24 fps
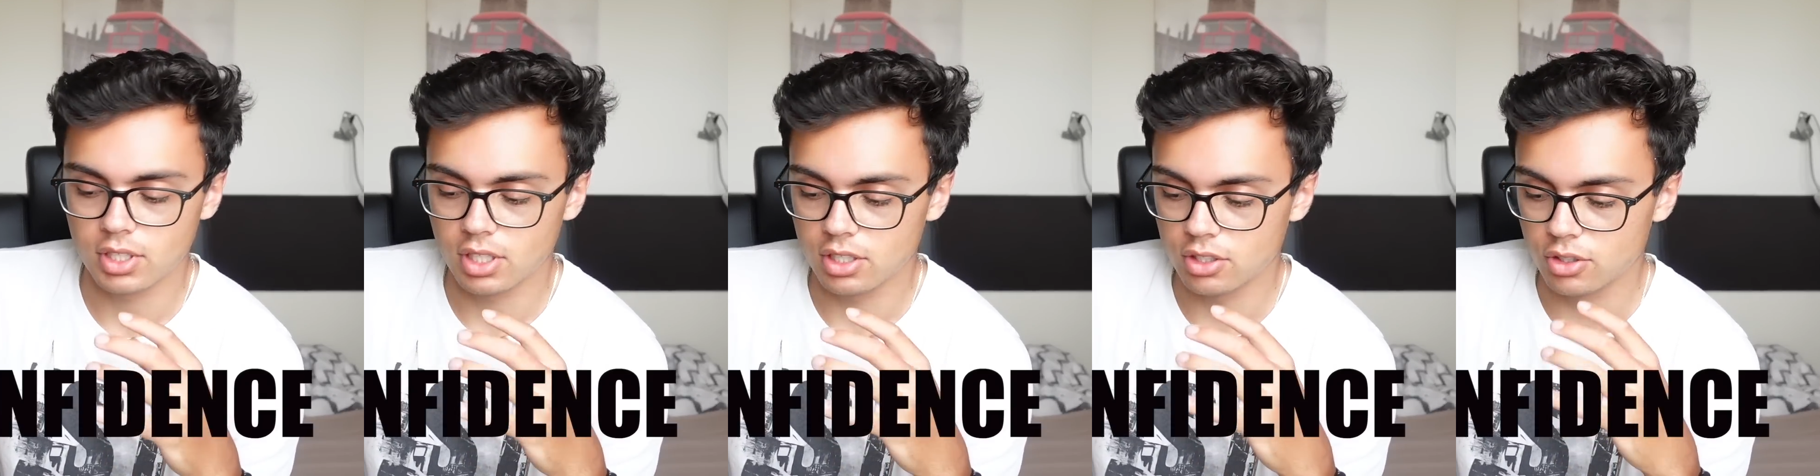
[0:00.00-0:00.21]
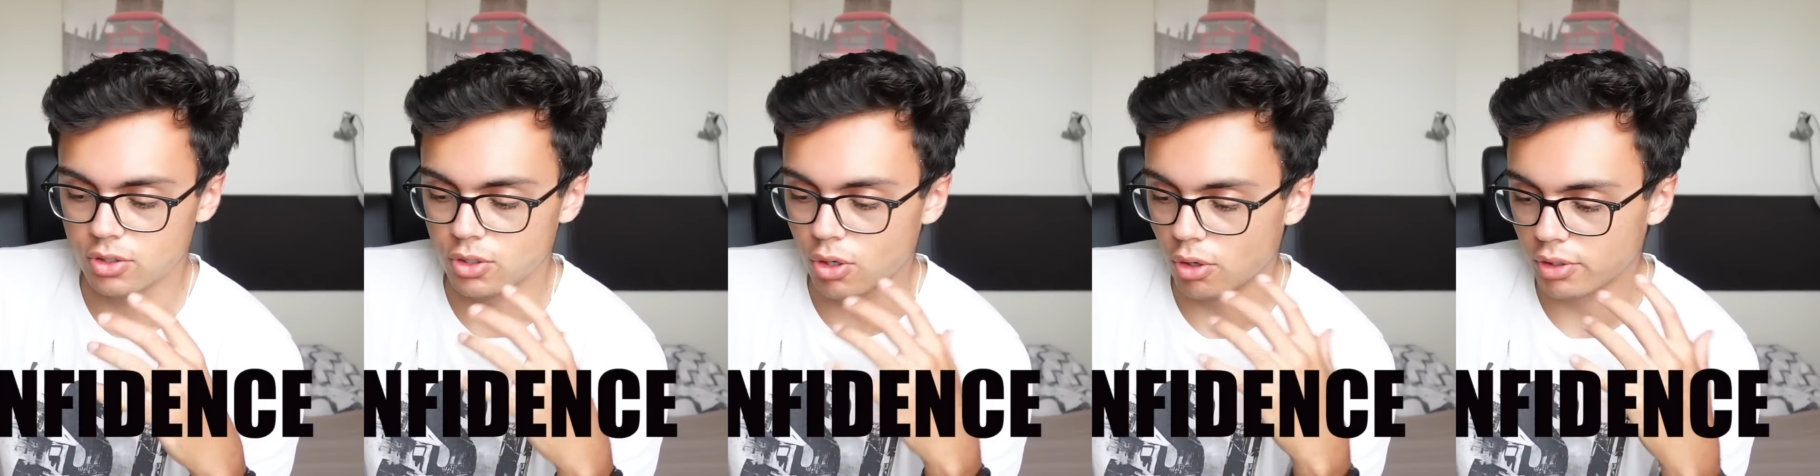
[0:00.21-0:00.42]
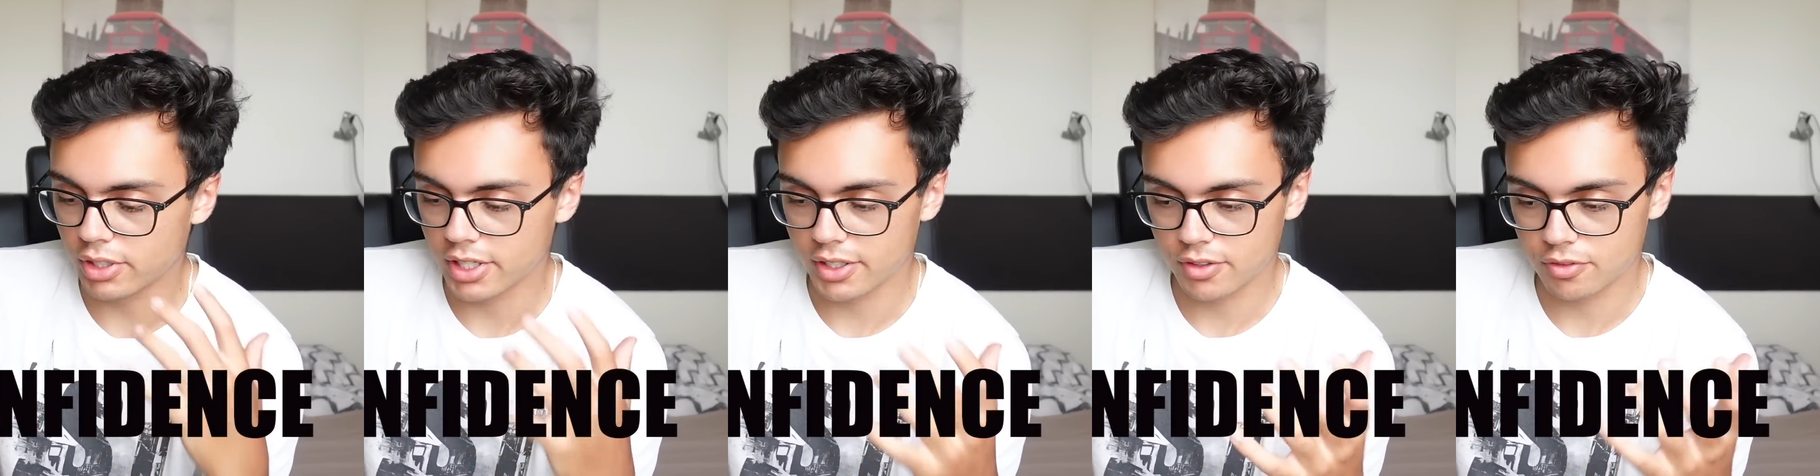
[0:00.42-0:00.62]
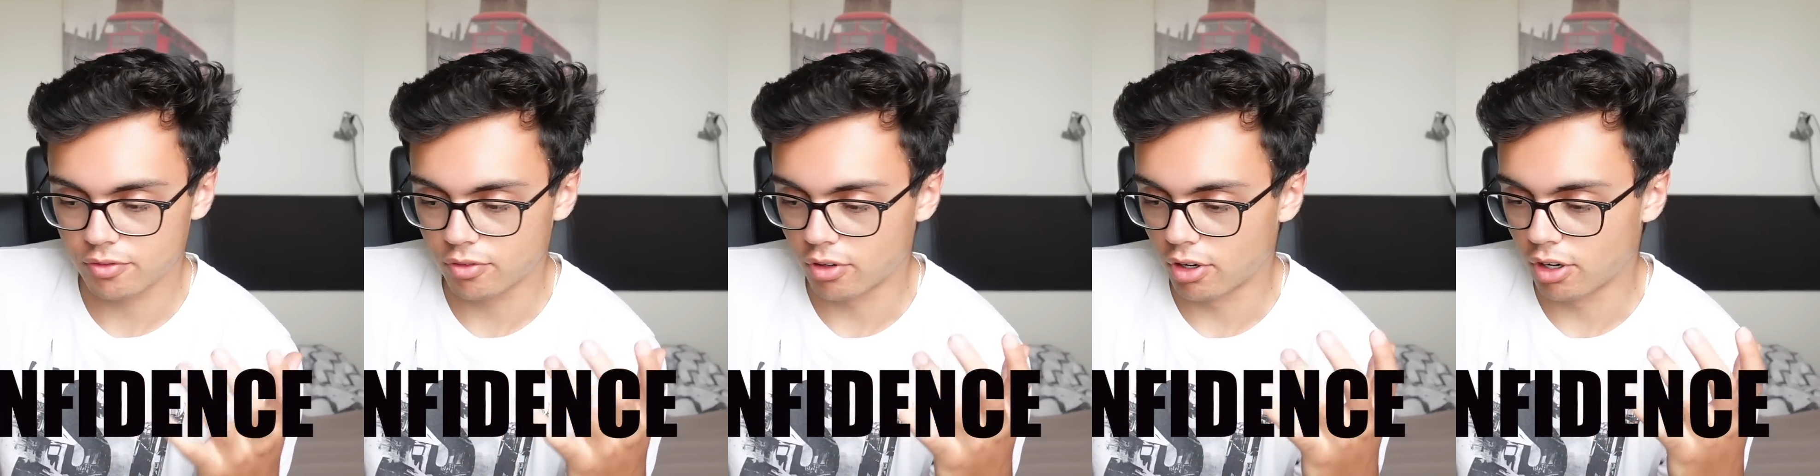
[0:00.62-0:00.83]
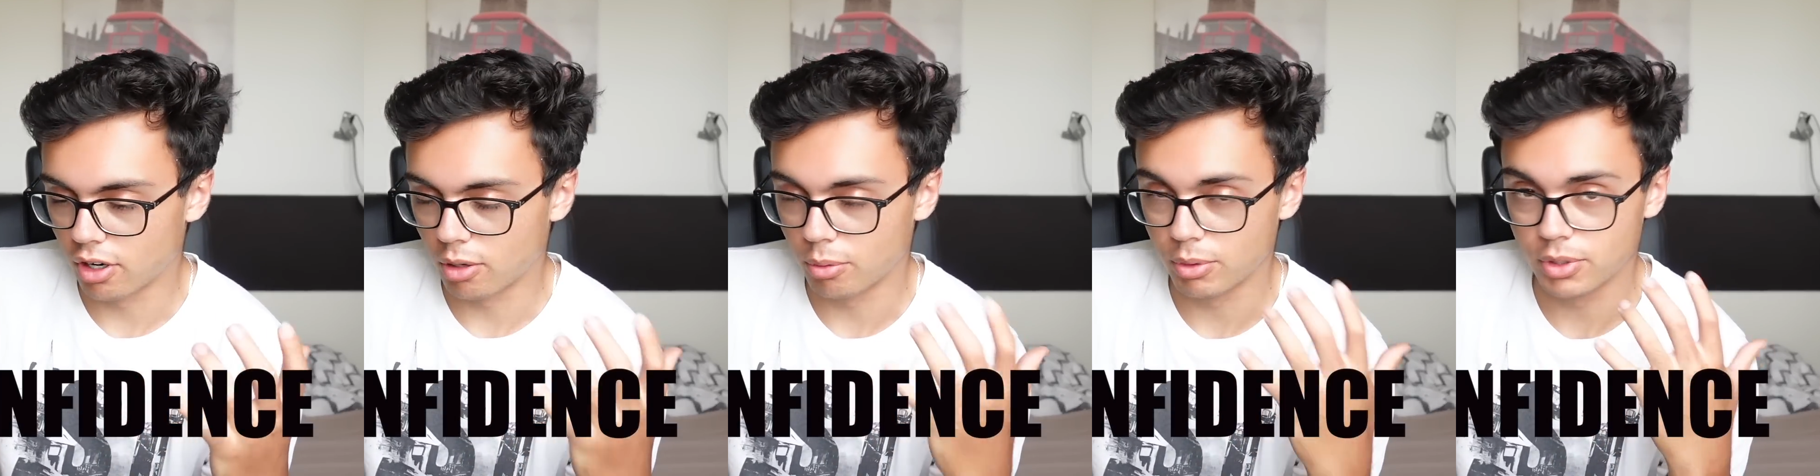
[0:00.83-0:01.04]
You don't get
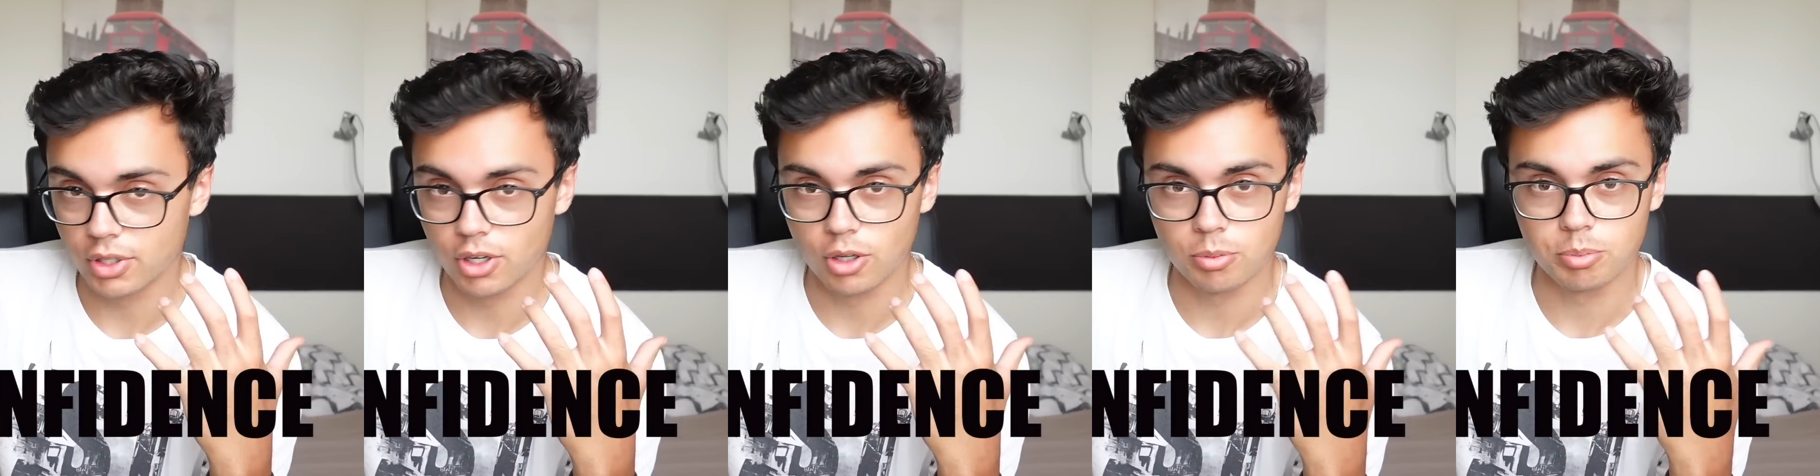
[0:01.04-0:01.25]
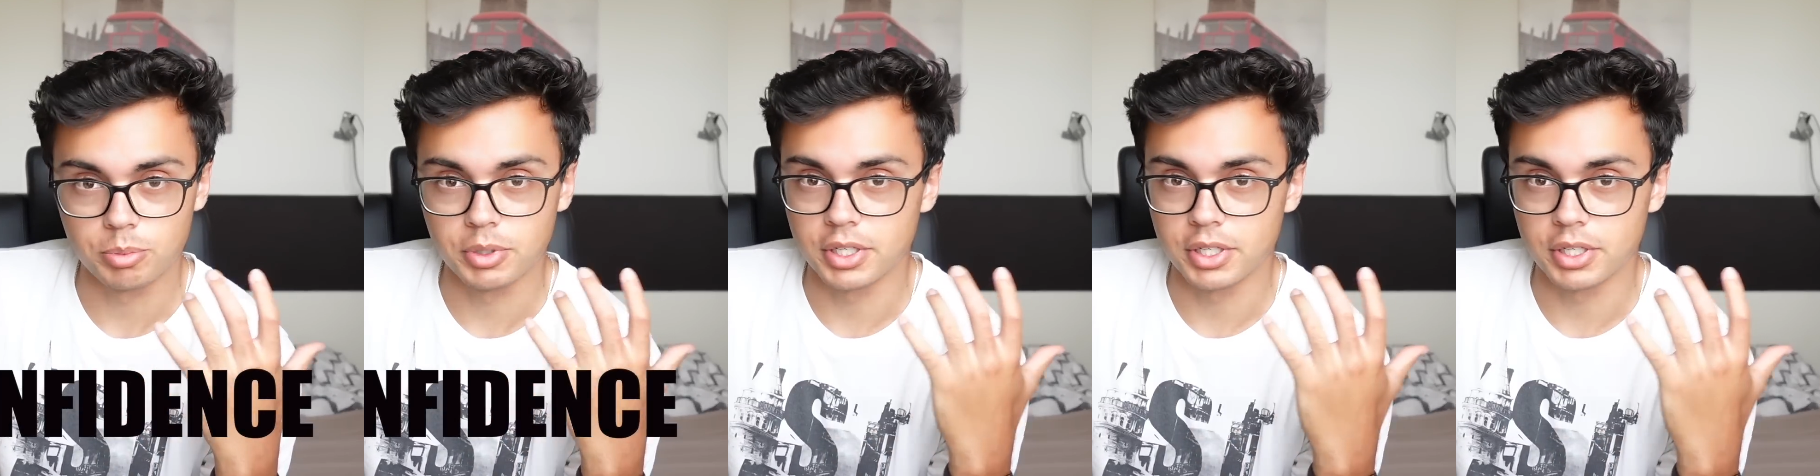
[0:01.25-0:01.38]
far without